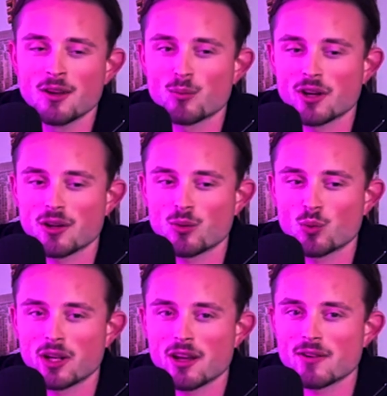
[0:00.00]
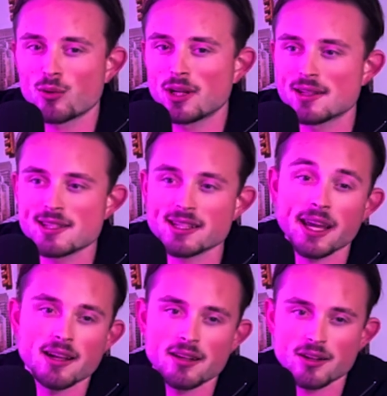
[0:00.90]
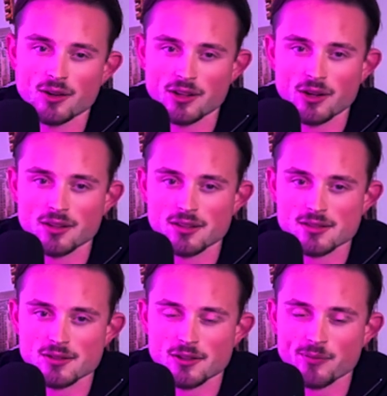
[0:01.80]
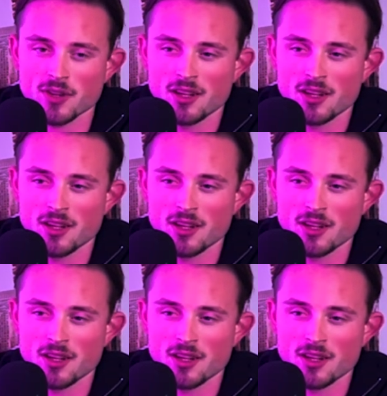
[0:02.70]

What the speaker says: But we never really scaled it on the online store.